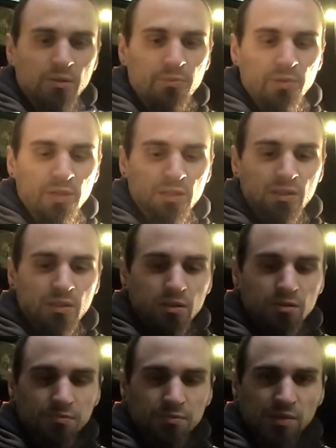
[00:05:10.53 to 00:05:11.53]
bread
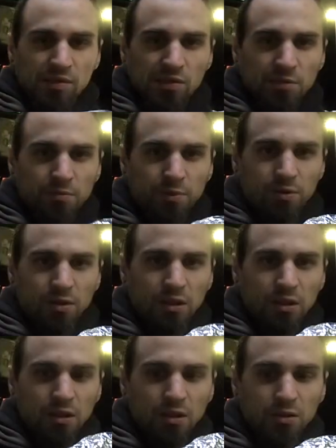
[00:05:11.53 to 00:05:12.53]

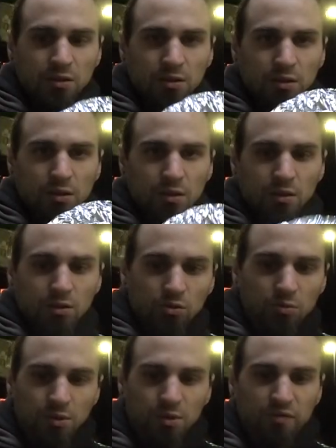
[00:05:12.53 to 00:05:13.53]
separately in
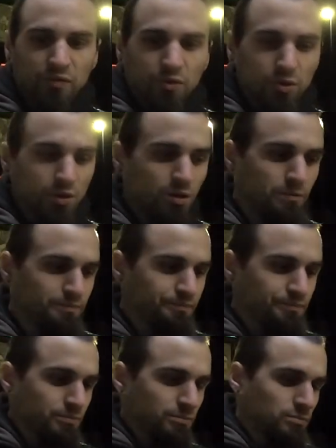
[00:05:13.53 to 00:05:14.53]
aluminum foil,
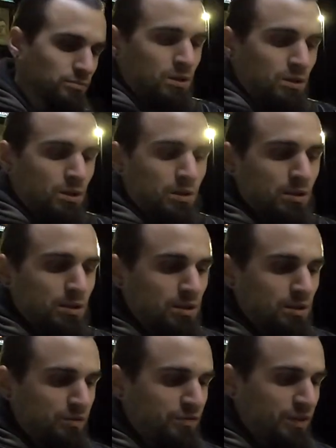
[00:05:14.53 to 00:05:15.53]
and
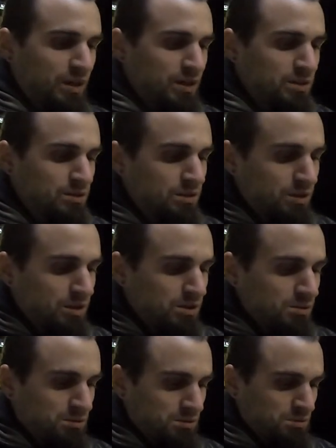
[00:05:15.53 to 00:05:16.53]
then finally
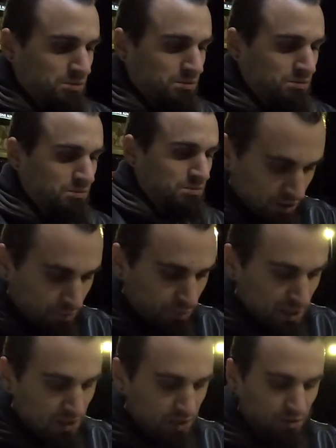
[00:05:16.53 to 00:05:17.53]
a
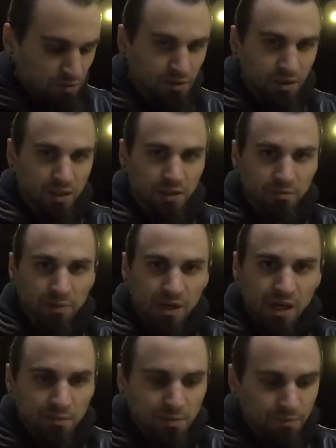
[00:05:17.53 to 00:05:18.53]
big
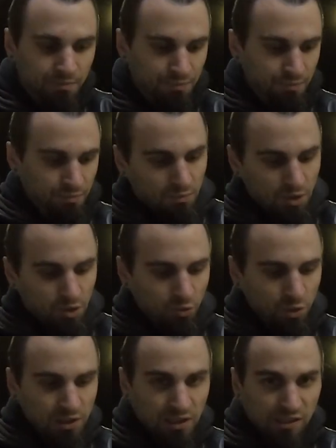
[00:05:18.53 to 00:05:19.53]
kebab
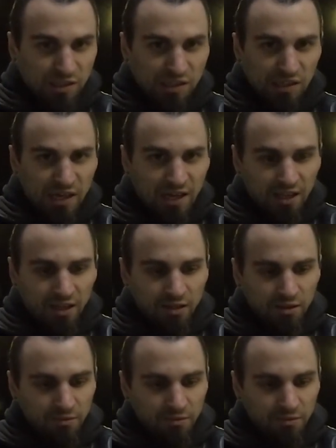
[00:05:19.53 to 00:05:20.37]
with a salad